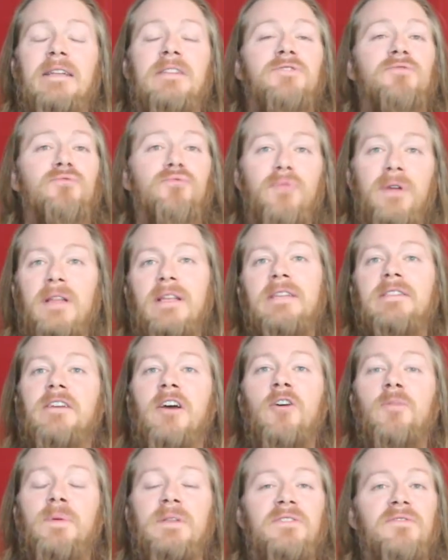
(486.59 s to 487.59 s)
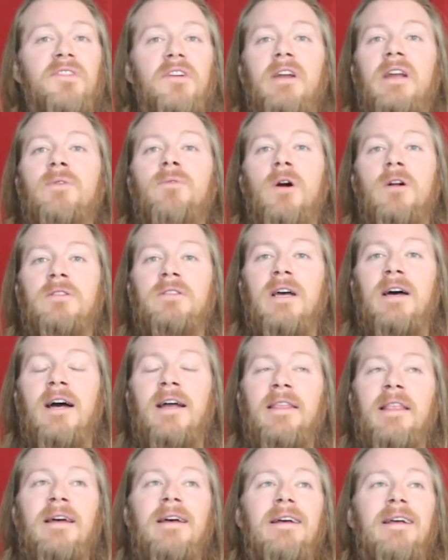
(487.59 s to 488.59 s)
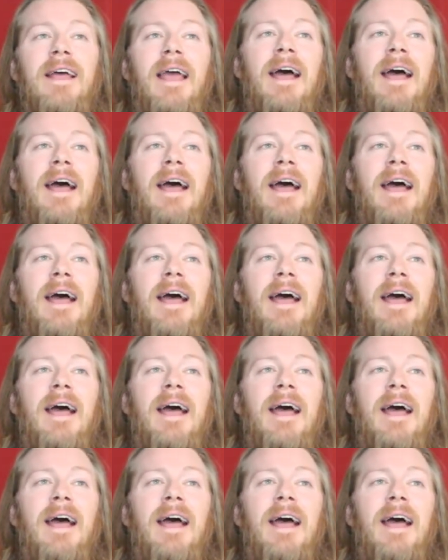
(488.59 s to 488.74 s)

It's really dope. It's very well done.